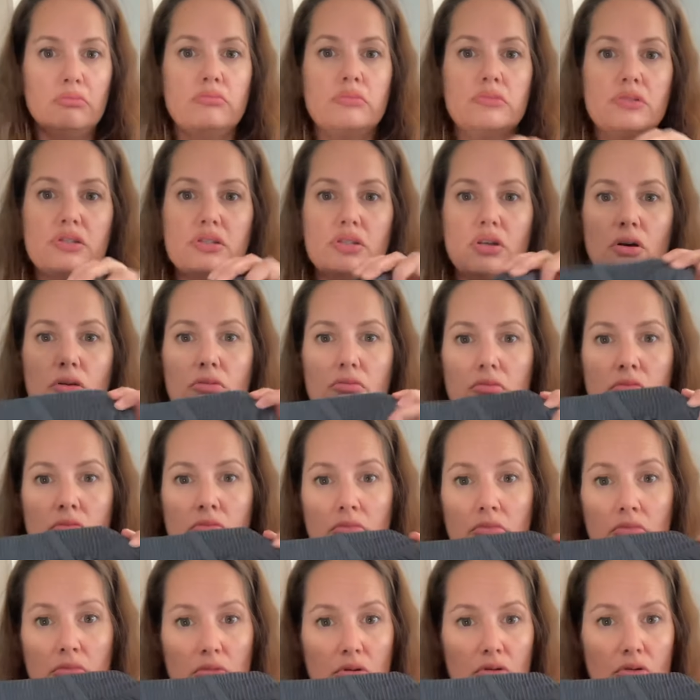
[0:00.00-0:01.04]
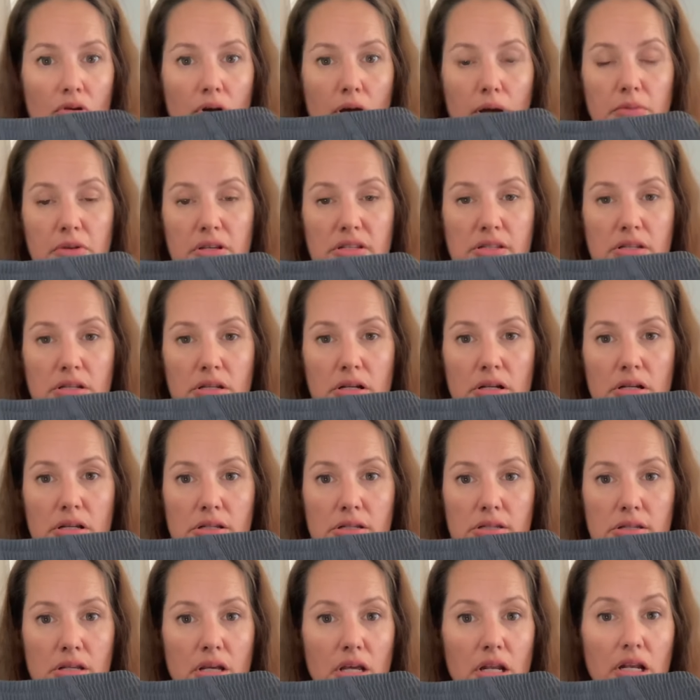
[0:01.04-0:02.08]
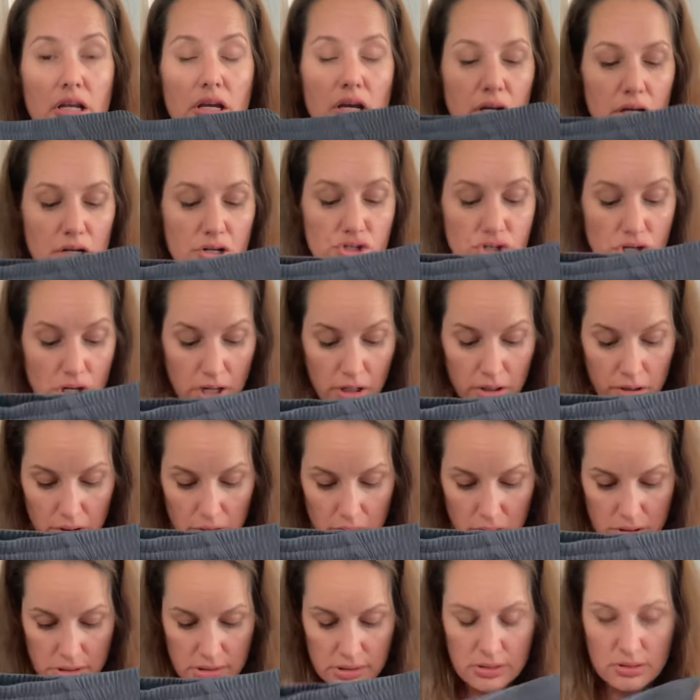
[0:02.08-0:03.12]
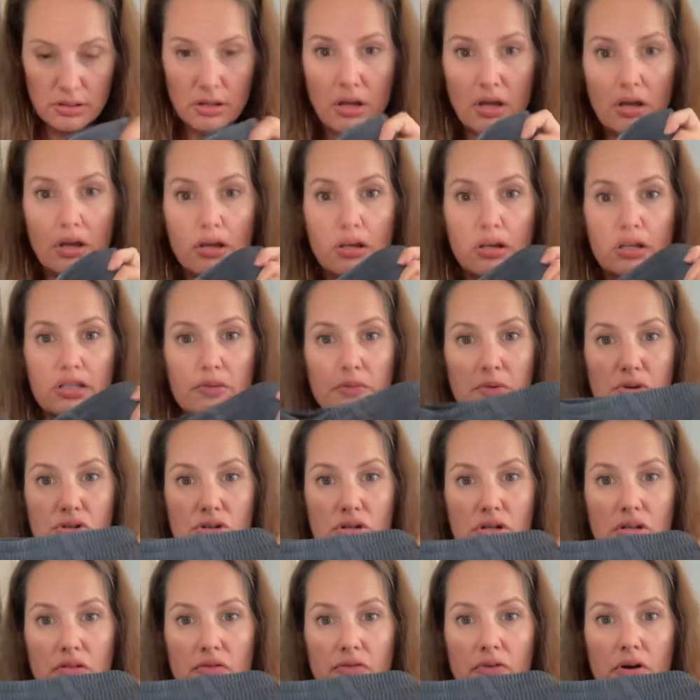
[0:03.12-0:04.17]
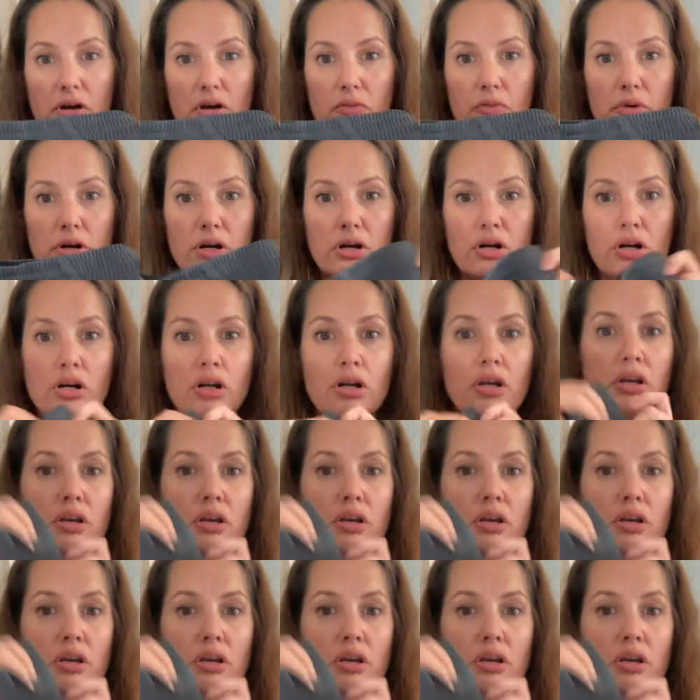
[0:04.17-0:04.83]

So grab these Adidas, any kind of joggers, especially in the fall and winter.